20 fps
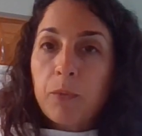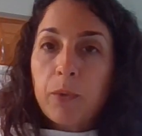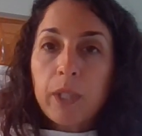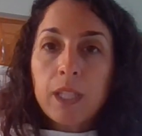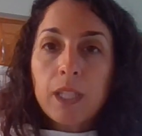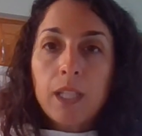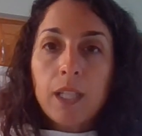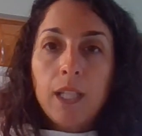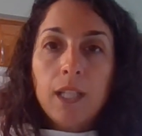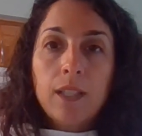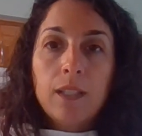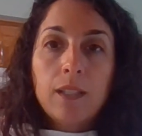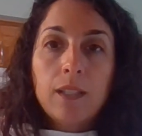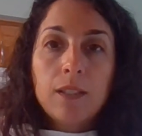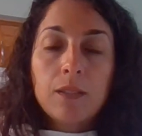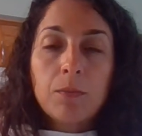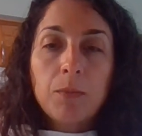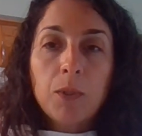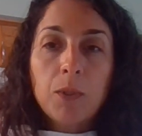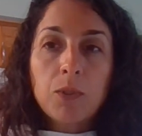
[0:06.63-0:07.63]
written like
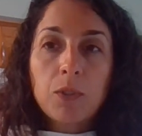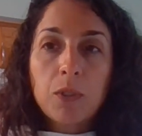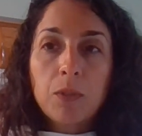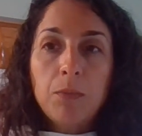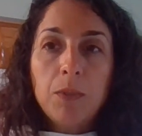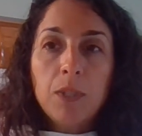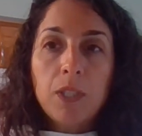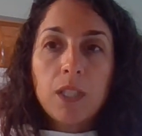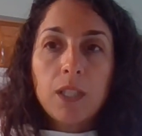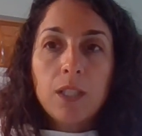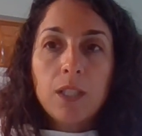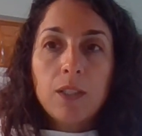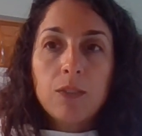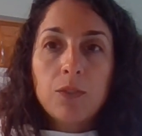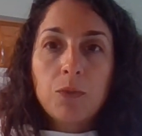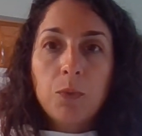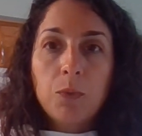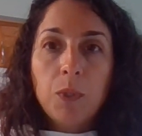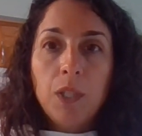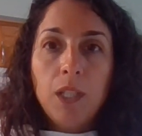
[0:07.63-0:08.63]
this mostly
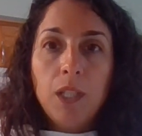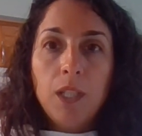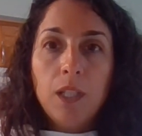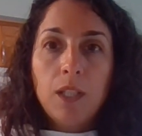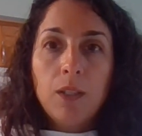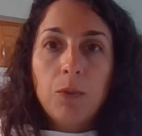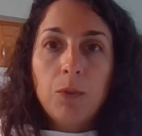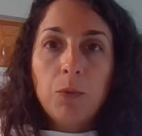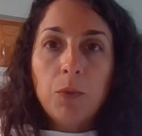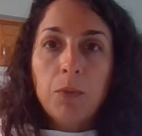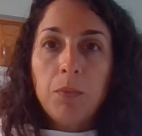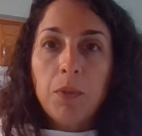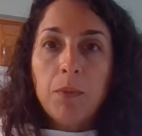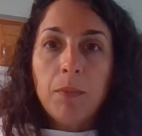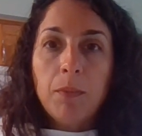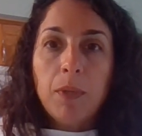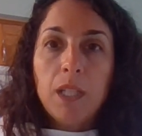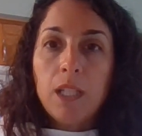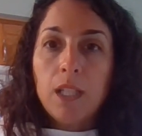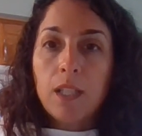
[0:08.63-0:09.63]
because we would be
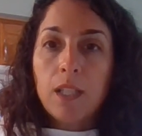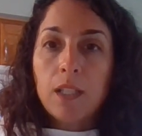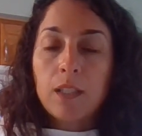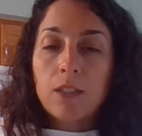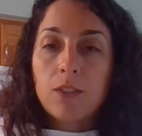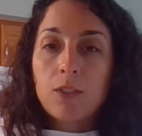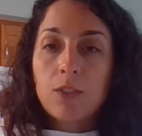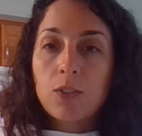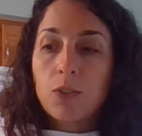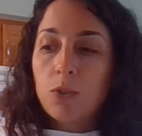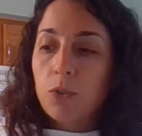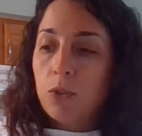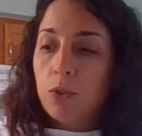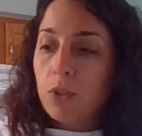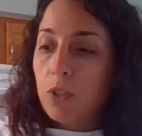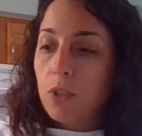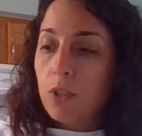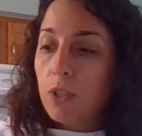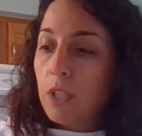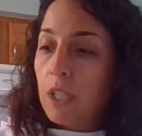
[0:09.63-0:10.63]
making it in
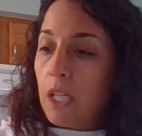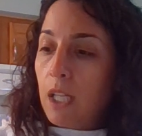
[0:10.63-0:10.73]
school.